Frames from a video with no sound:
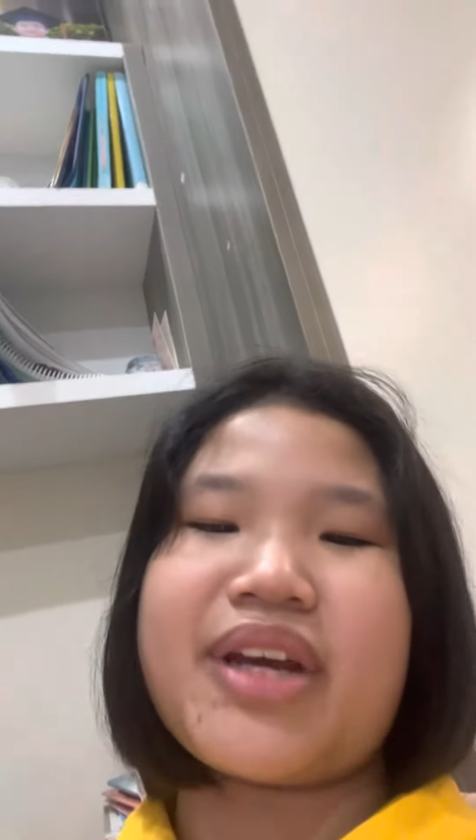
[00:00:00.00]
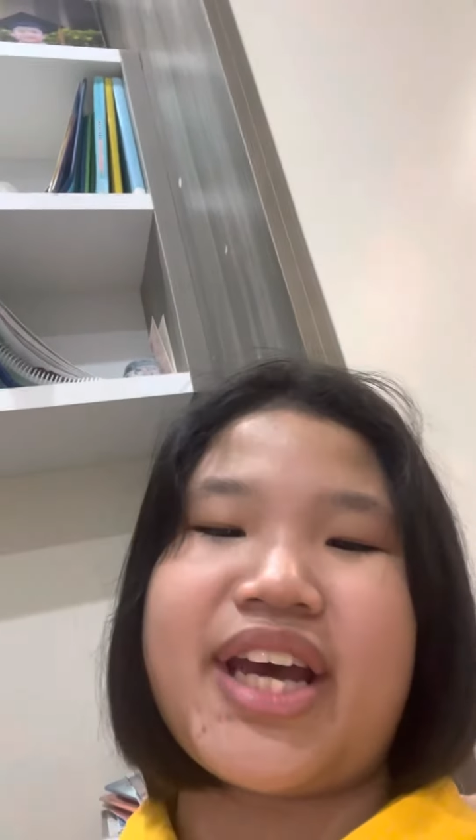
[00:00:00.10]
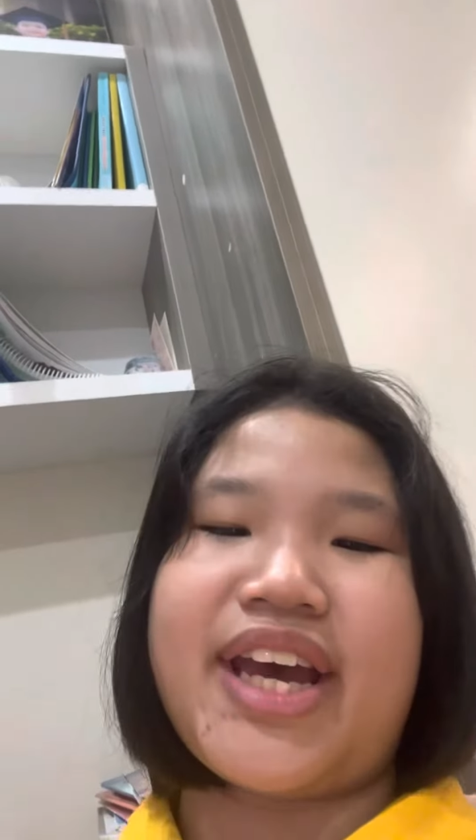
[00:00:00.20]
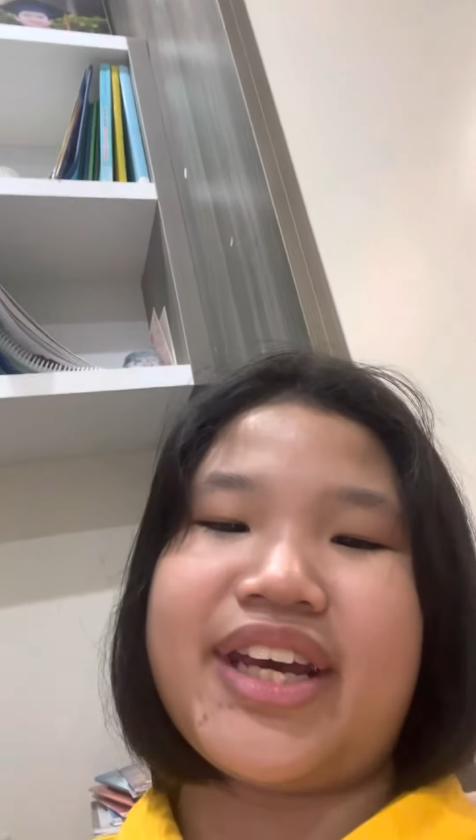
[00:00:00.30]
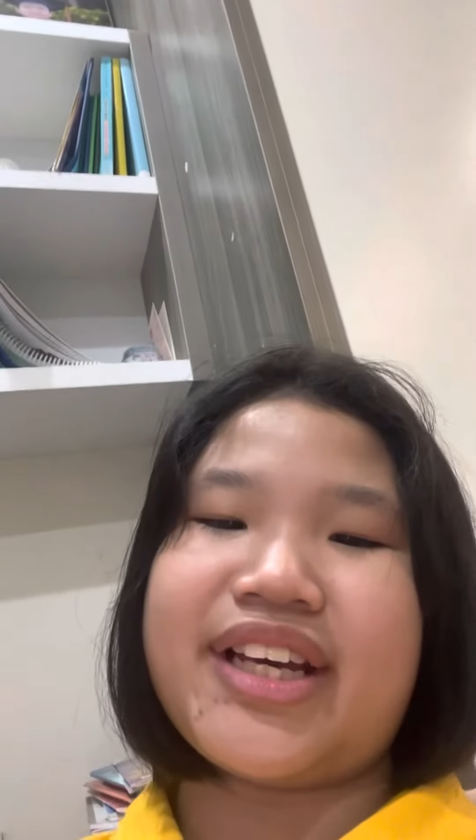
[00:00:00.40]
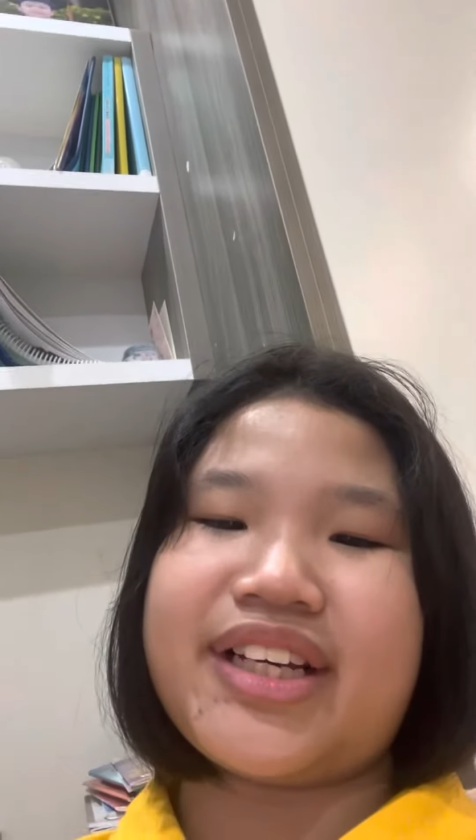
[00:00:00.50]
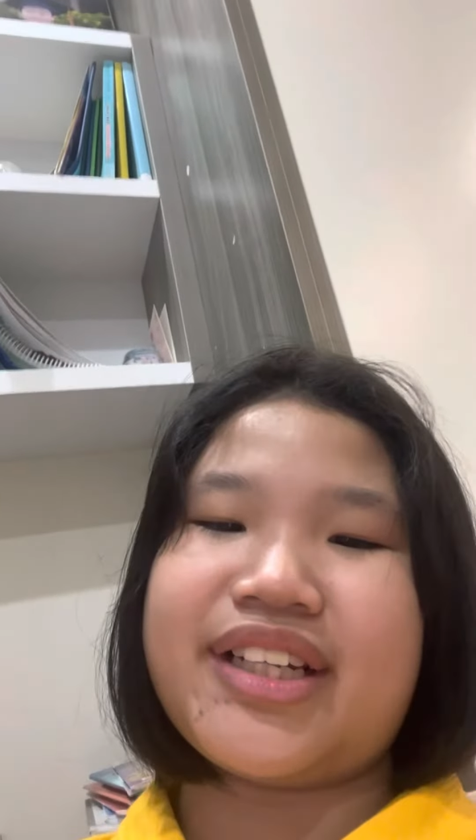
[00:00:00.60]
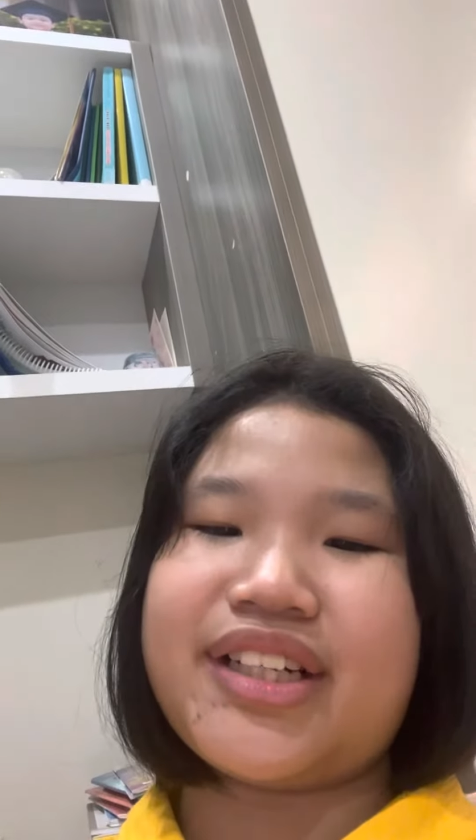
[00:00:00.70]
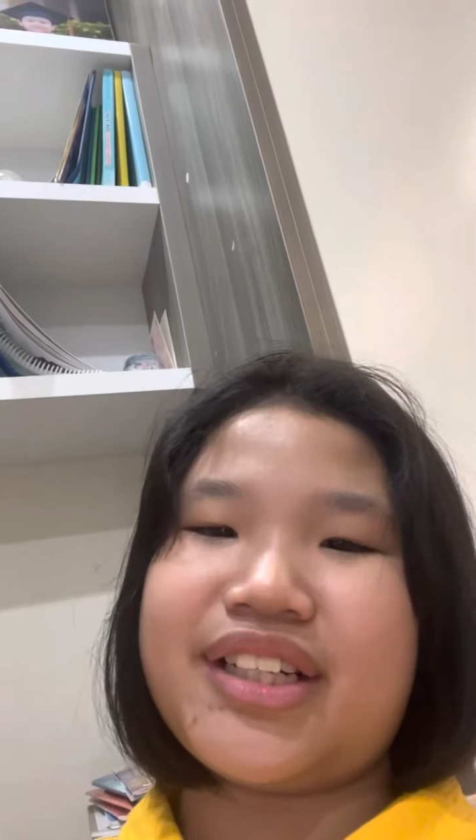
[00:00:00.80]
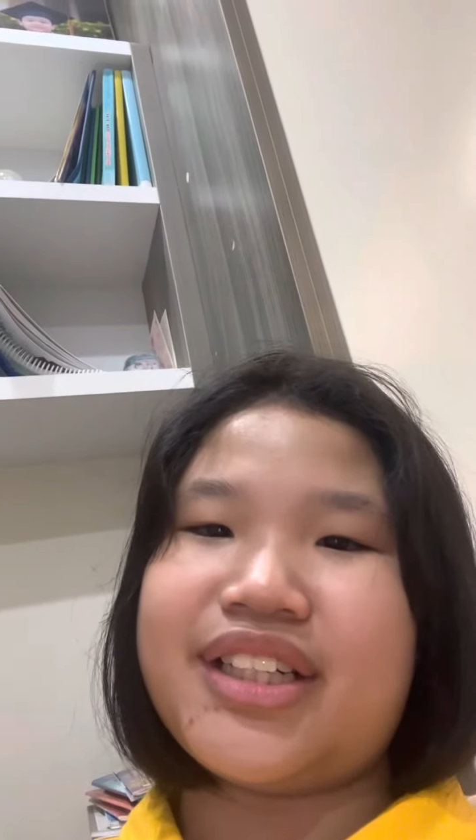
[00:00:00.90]
cake.
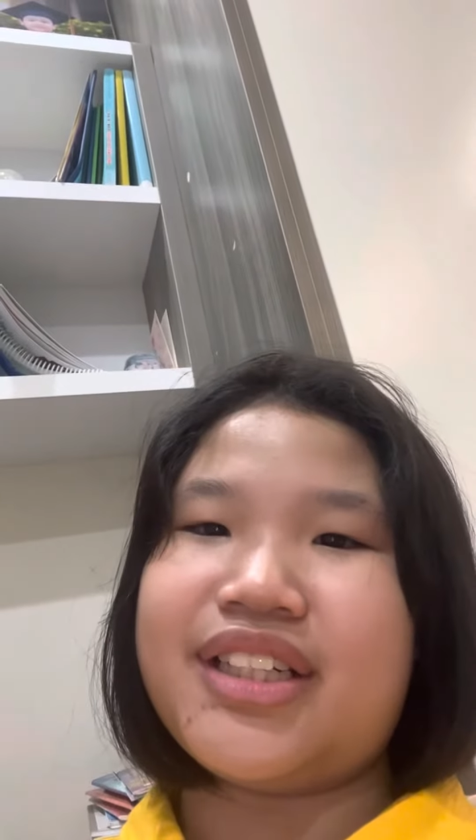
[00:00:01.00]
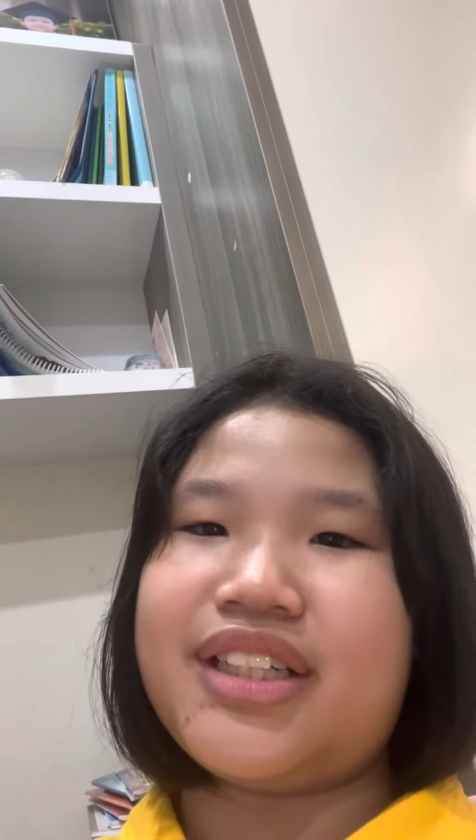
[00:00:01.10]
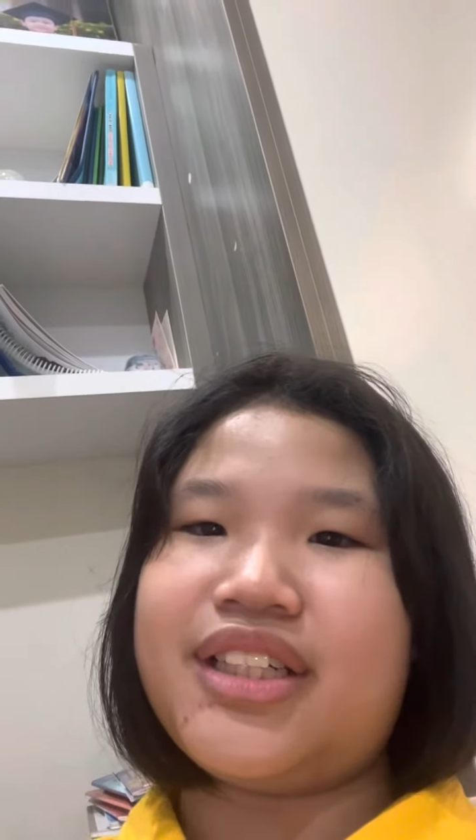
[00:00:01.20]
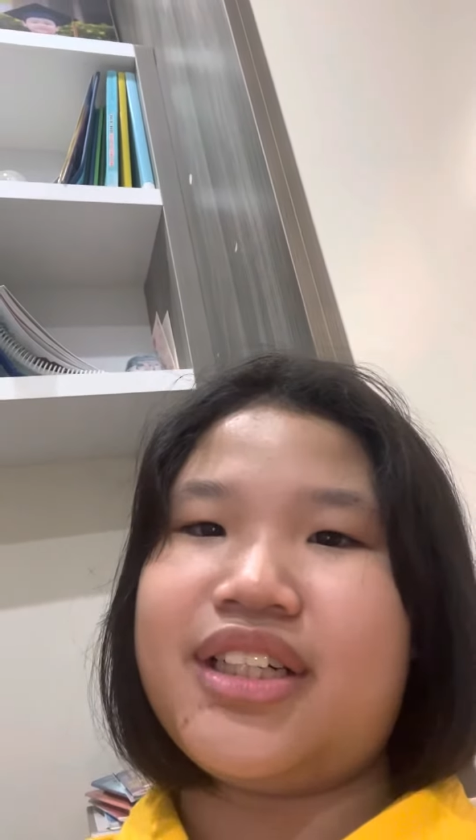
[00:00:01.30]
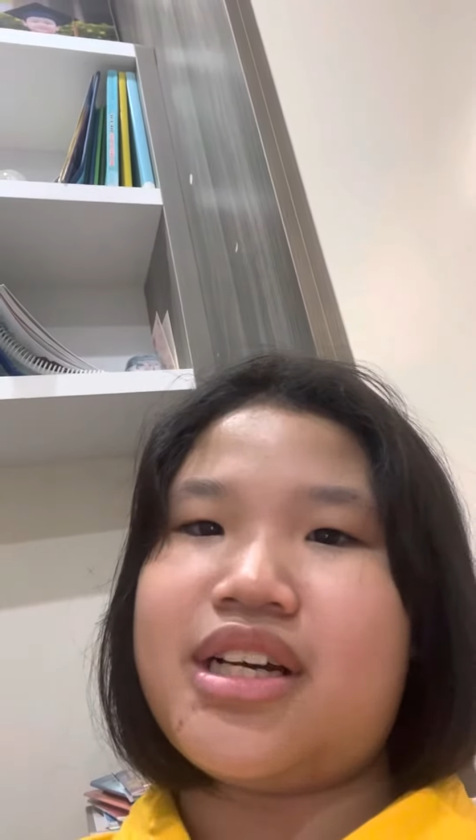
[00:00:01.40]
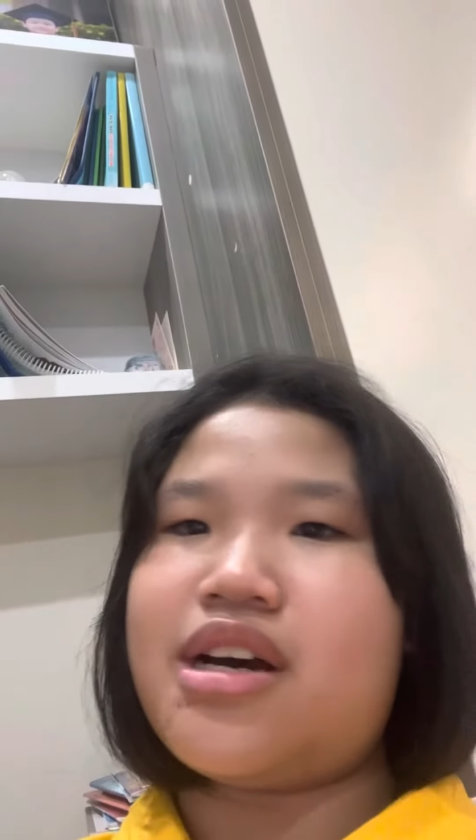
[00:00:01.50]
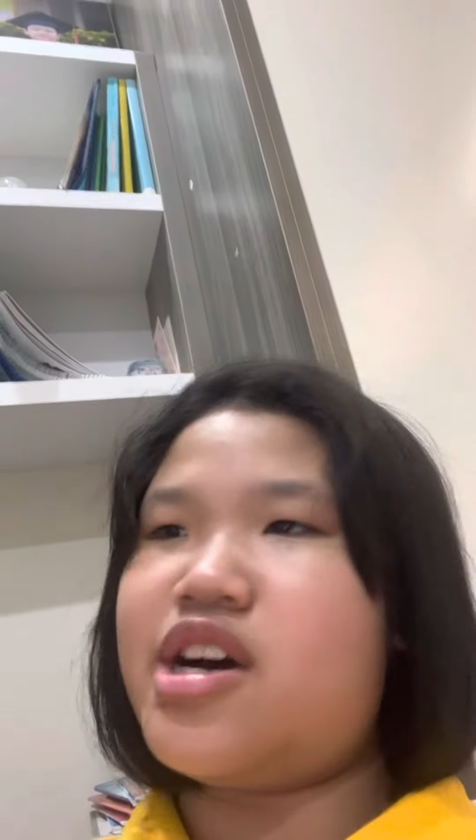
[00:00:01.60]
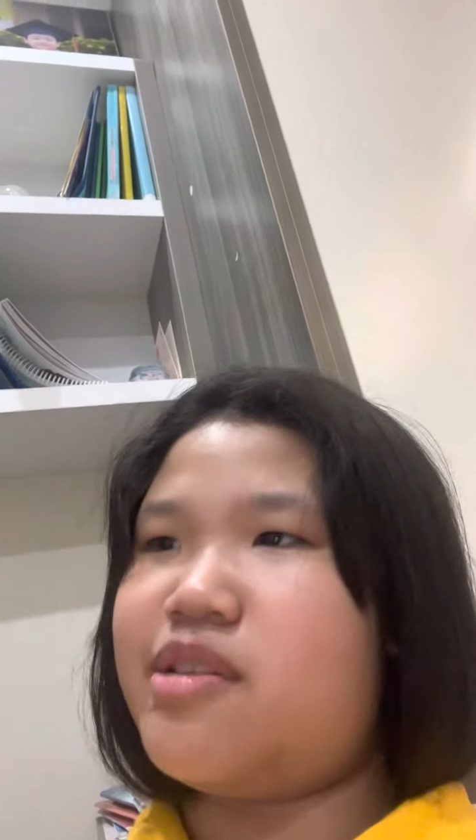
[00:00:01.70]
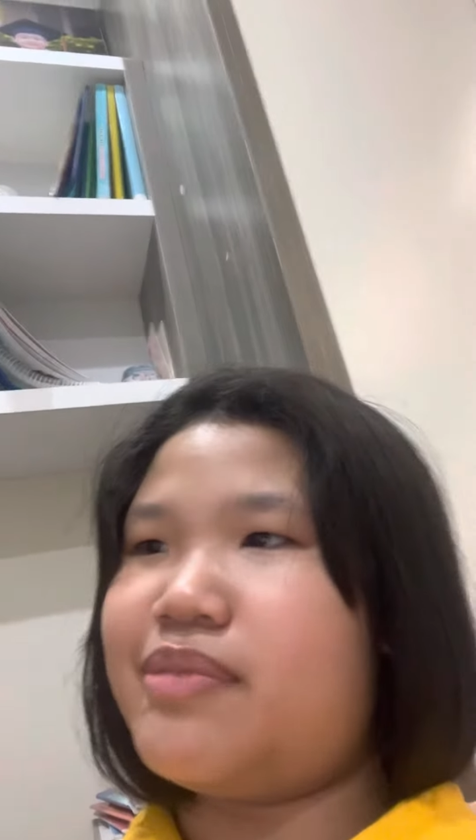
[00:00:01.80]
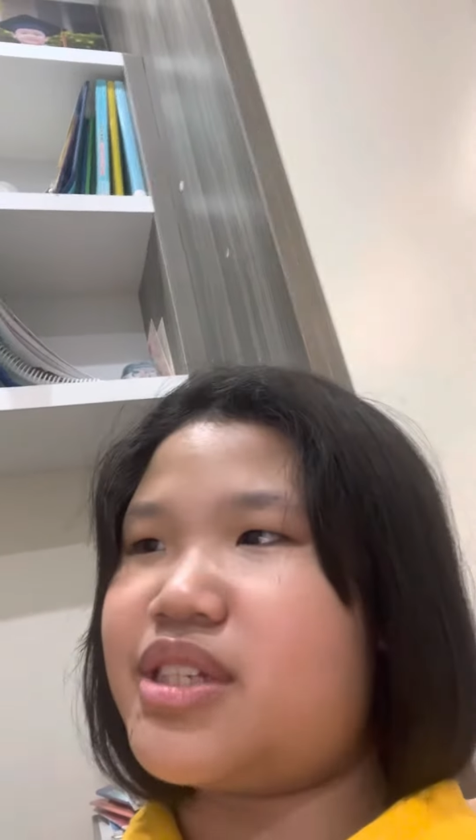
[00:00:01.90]

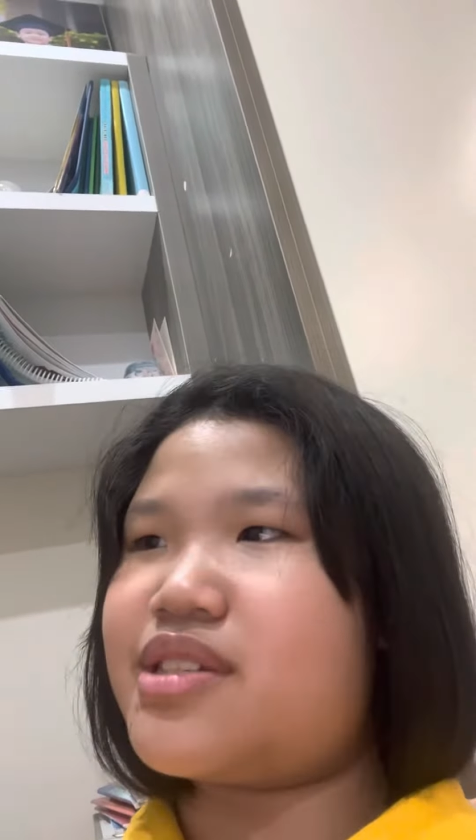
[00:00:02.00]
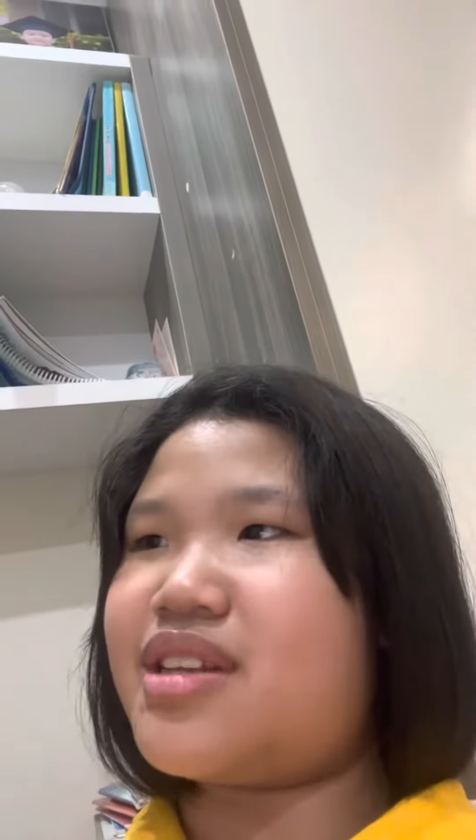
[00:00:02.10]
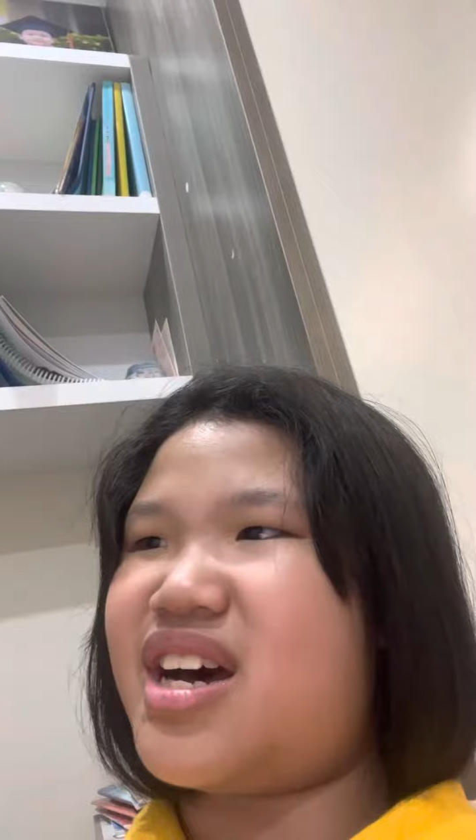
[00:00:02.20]
It's